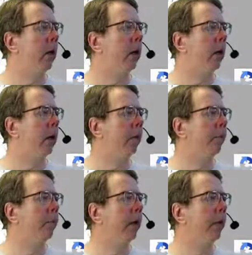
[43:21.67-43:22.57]

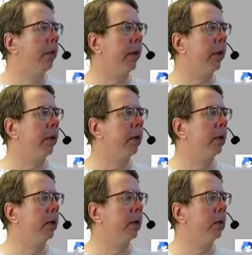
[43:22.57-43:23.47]
Um, and
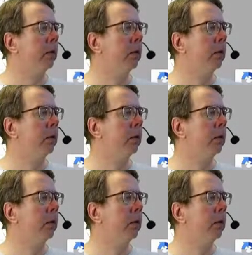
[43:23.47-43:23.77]
then, uh,